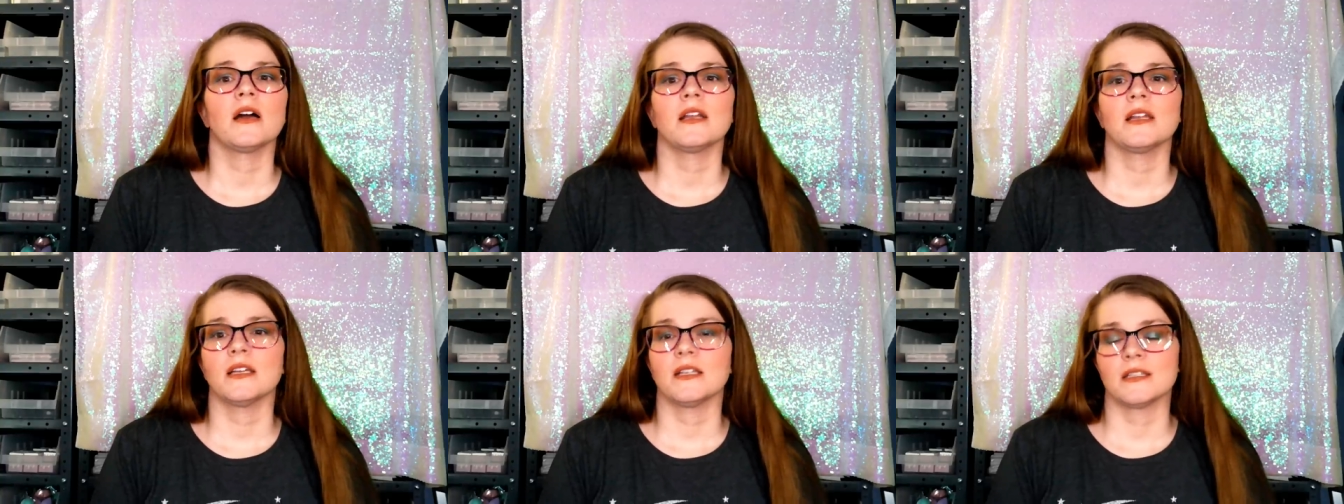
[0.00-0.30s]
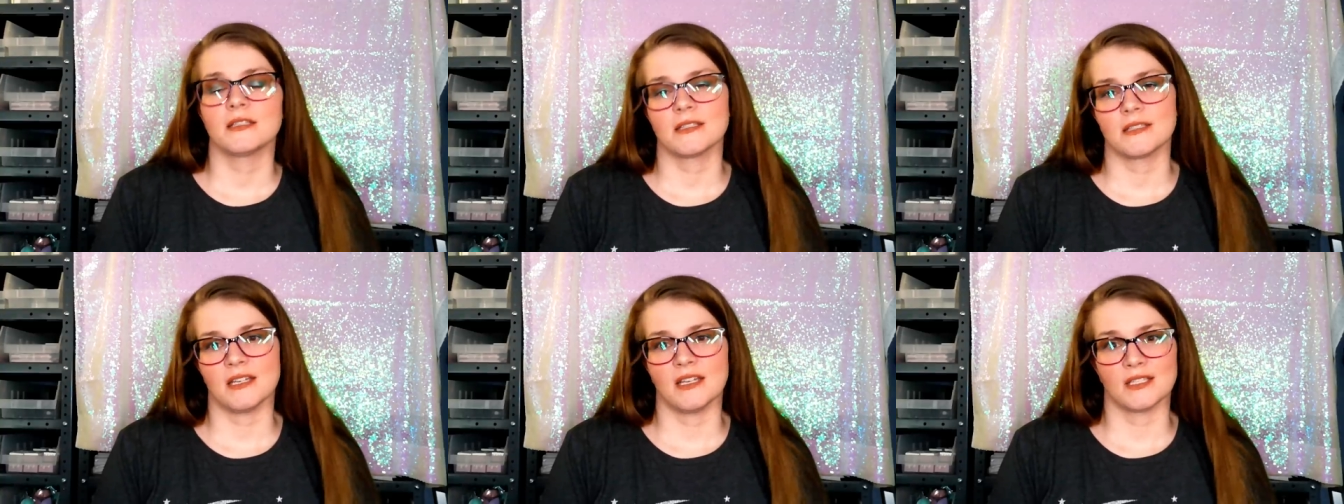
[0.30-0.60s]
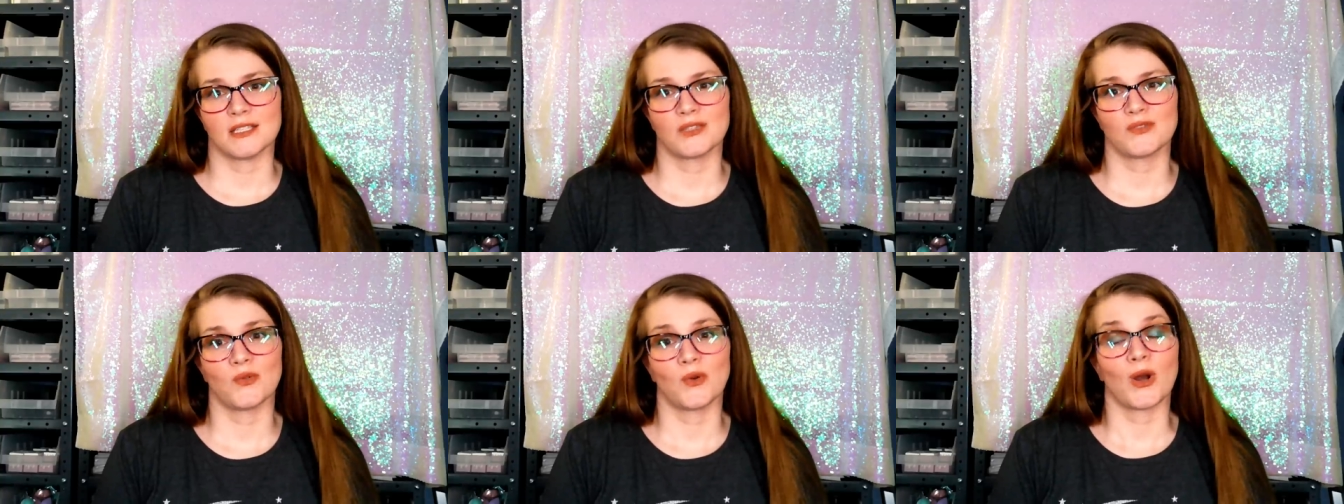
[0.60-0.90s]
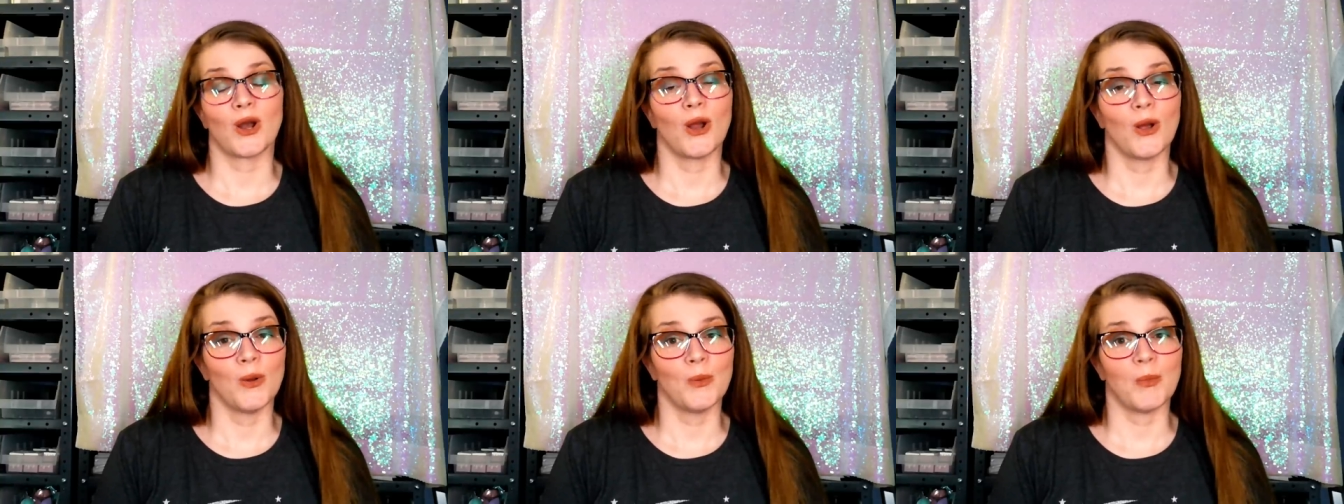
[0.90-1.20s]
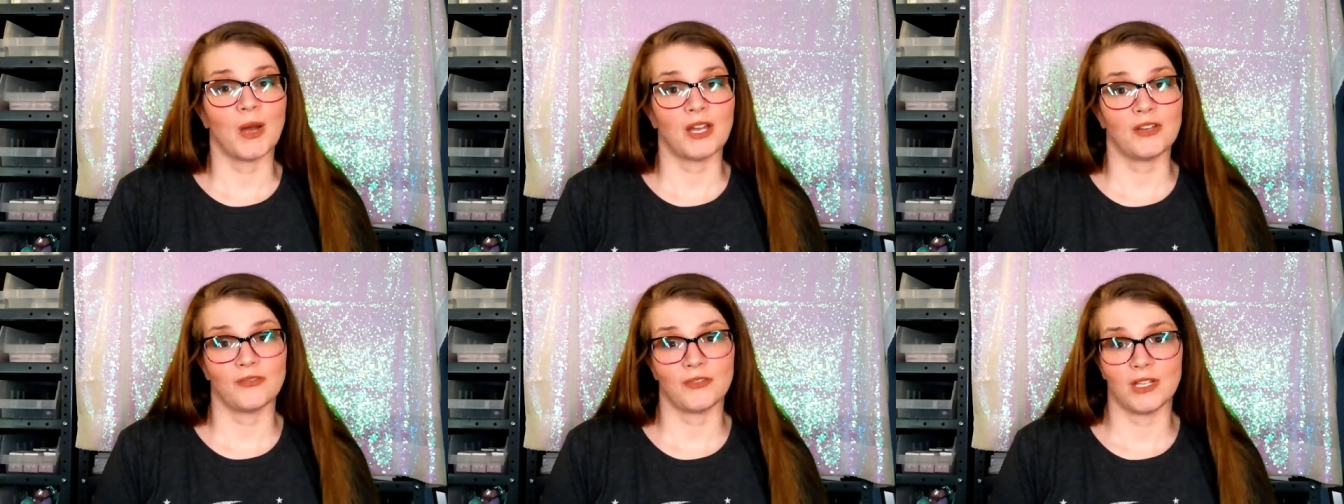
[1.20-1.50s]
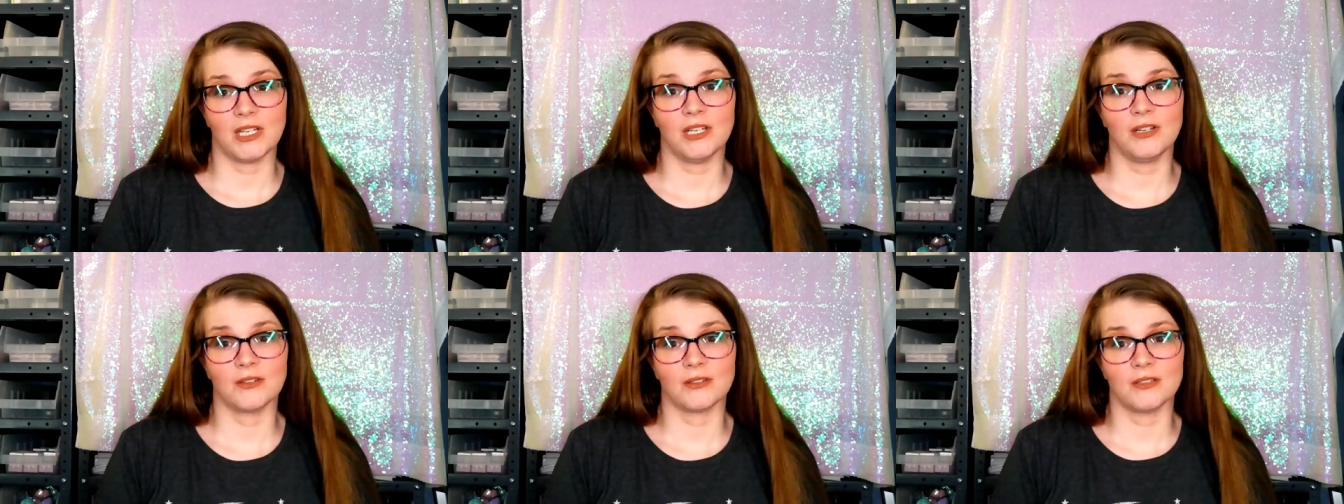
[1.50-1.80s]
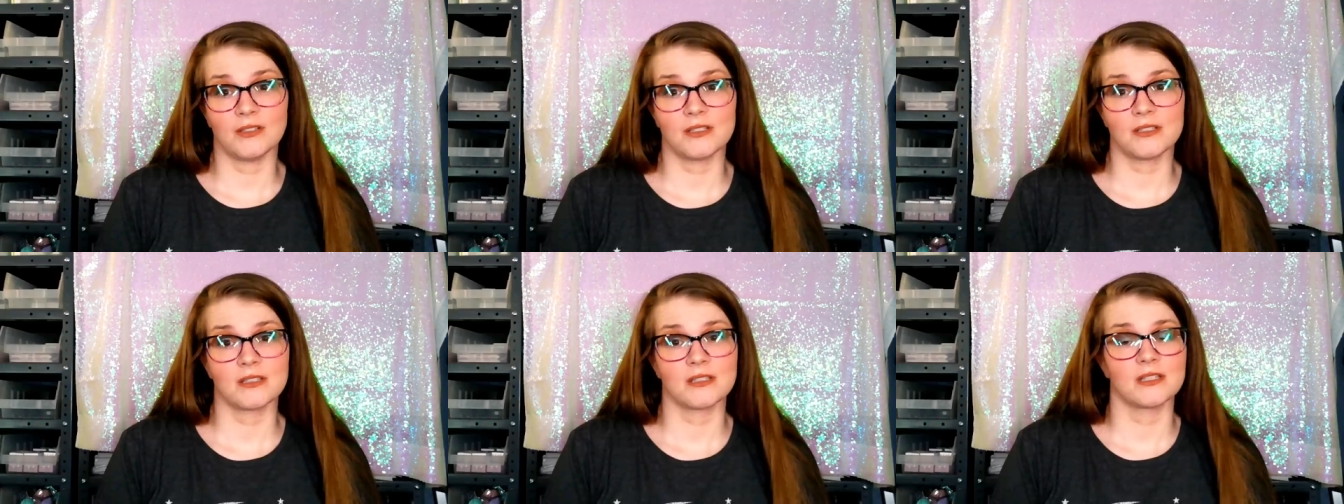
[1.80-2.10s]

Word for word: It stands for, oh my funny girls.